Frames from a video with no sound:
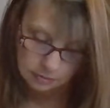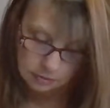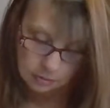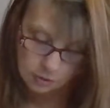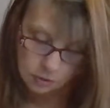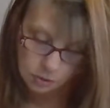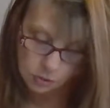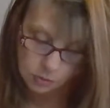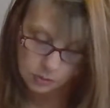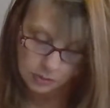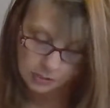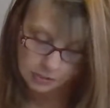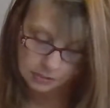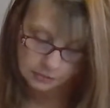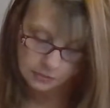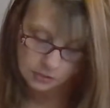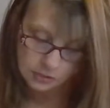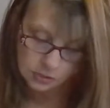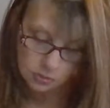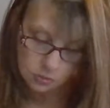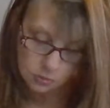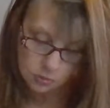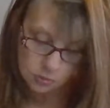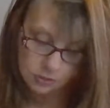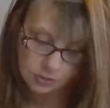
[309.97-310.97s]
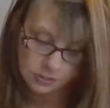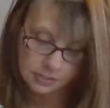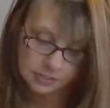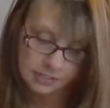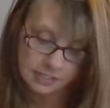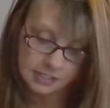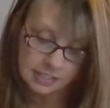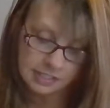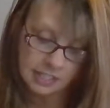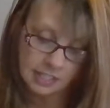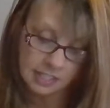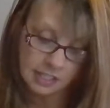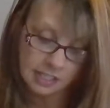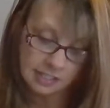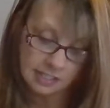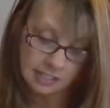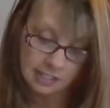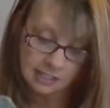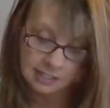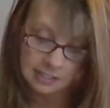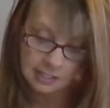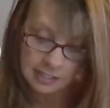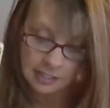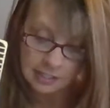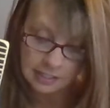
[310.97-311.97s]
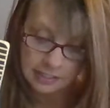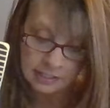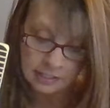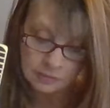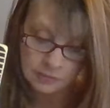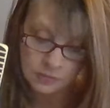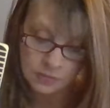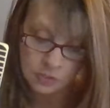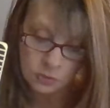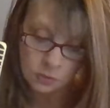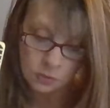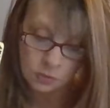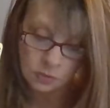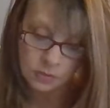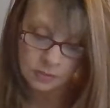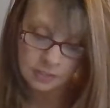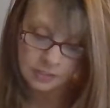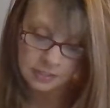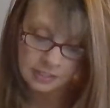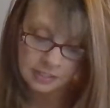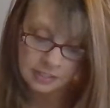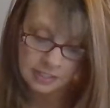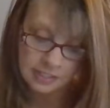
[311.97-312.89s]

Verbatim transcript: Queen of Swords and Nine of Swords.